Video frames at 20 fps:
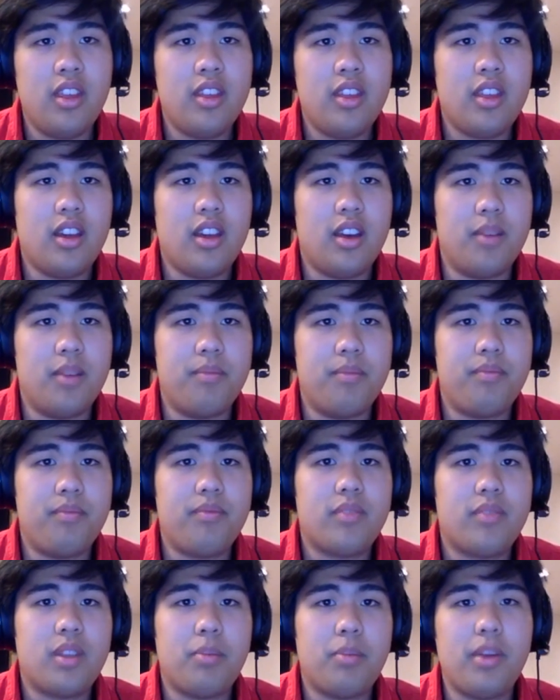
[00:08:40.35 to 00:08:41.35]
Um,
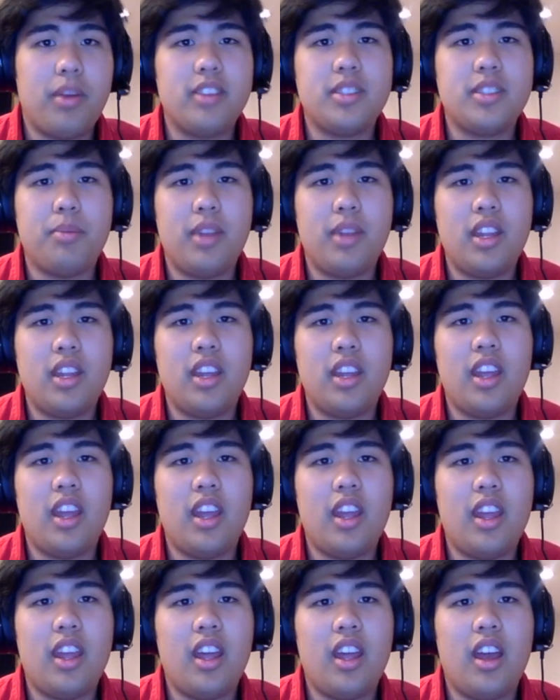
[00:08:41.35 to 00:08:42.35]
compared to many
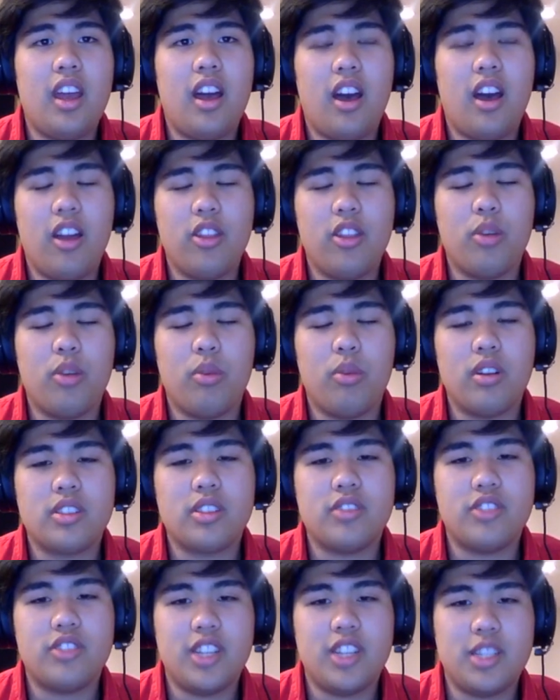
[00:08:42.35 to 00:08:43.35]
other works
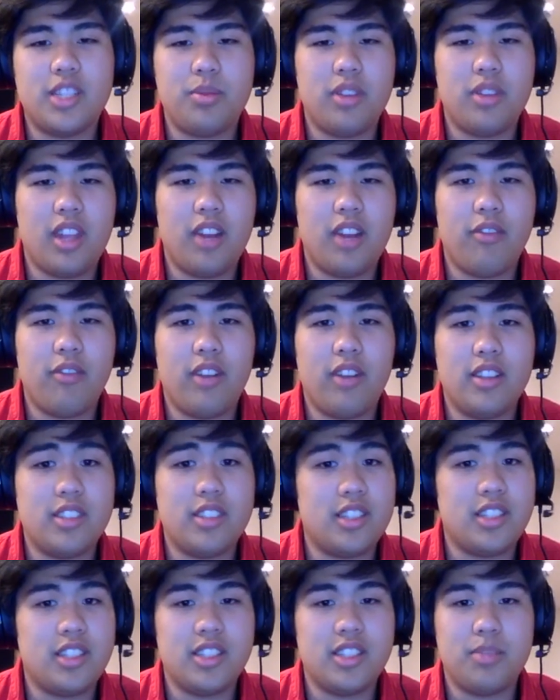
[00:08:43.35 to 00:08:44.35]
of Shakespeare that I've read,
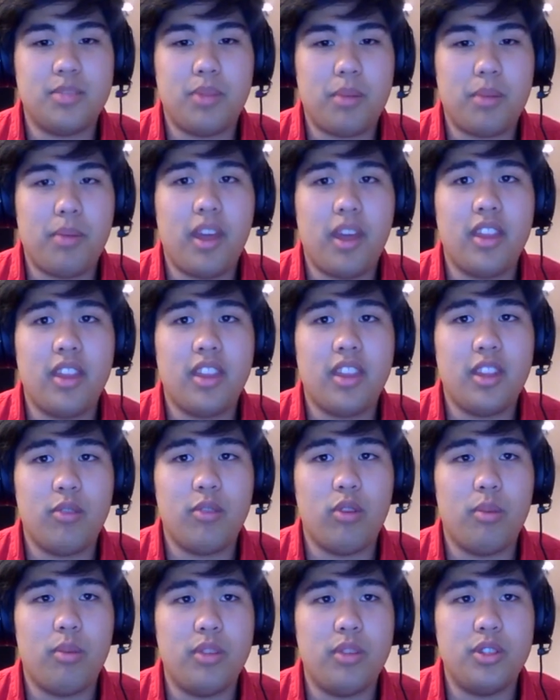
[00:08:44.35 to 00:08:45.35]
such as Macbeth and
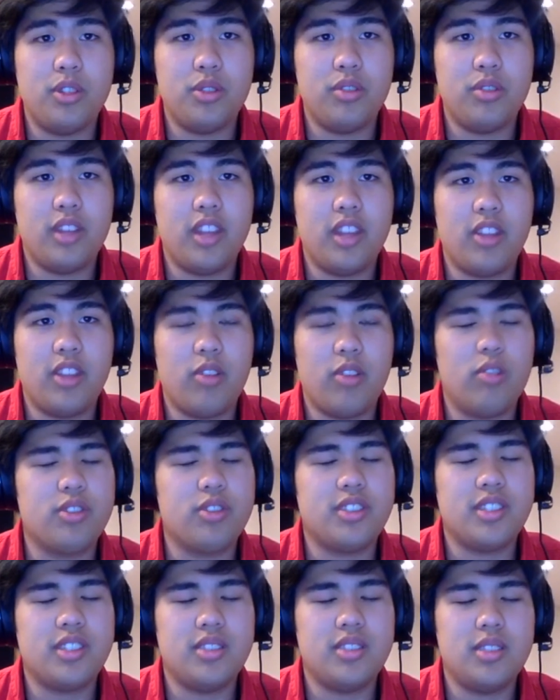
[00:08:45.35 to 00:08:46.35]
Romeo and Juliet, there also
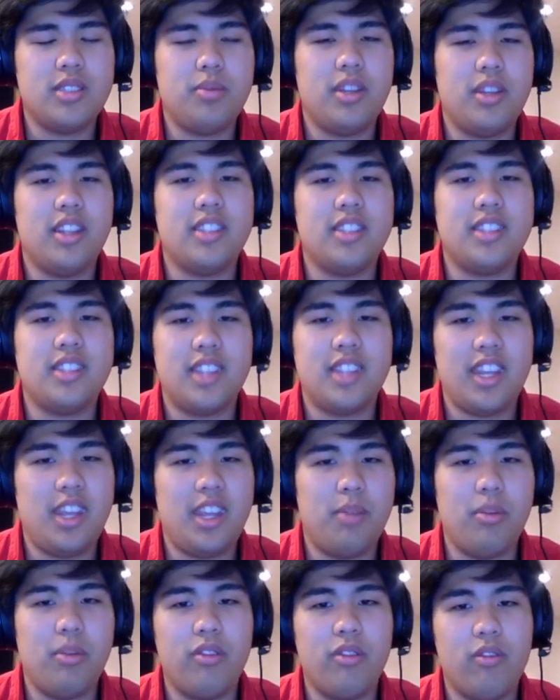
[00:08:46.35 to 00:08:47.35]
seems to be this
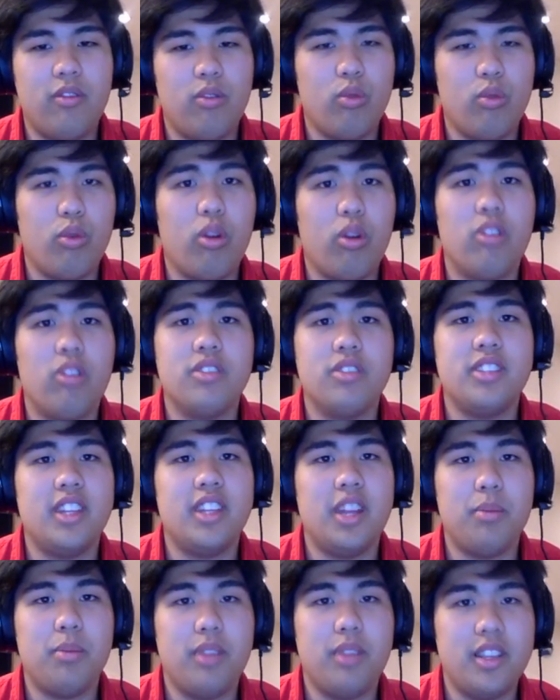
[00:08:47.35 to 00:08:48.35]
theme of royalty
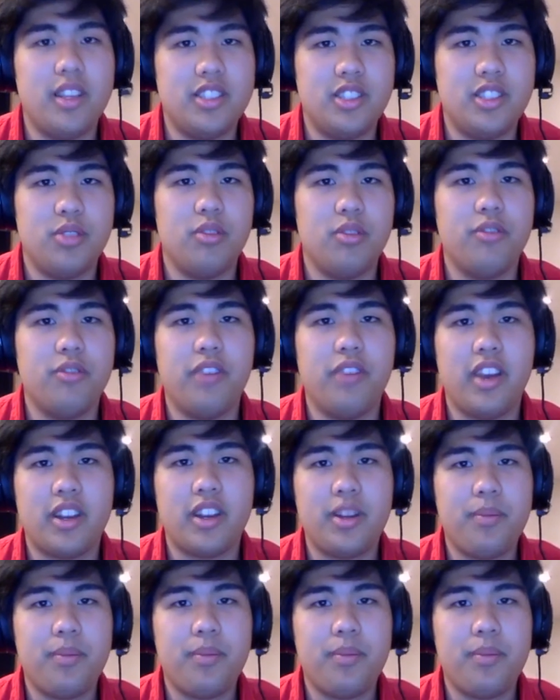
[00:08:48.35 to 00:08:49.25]
that plays into effect.